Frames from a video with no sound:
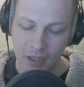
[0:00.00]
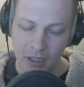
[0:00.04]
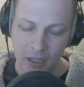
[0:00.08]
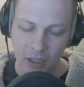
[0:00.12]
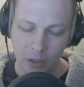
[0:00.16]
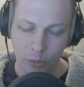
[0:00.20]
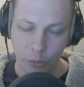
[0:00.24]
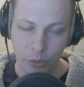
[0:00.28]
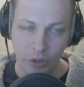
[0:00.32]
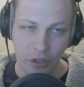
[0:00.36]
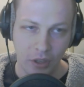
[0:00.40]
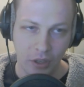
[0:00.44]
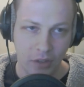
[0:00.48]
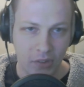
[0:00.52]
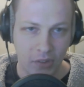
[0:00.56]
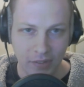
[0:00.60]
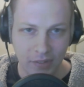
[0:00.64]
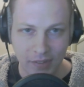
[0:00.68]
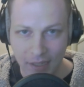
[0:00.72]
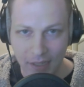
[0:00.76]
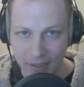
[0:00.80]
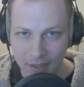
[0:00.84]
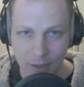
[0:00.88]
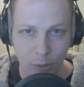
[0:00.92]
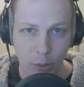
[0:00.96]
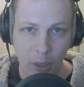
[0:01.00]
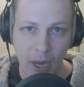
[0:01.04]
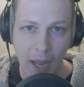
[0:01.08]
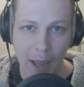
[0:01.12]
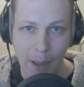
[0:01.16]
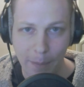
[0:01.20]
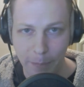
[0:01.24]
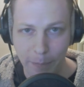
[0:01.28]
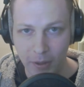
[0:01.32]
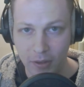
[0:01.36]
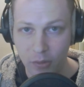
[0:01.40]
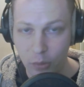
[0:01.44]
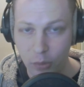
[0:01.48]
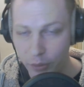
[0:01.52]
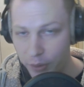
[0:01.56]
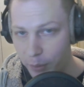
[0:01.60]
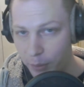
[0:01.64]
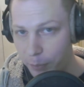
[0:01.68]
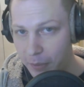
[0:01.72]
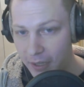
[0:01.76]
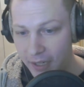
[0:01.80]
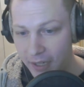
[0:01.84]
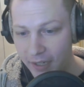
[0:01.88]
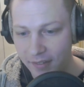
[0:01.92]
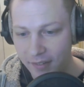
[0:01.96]
which is exactly what happens with a
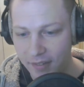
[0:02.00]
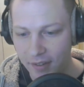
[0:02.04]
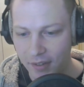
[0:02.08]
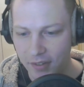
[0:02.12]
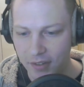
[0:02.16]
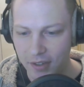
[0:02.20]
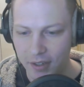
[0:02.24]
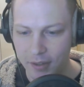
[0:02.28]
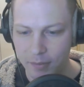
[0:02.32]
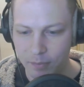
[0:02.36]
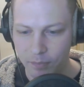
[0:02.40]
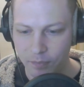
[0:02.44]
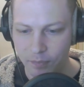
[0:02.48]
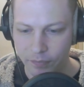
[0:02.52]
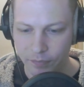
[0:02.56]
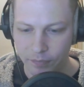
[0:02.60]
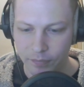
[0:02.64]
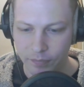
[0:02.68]
bidding system,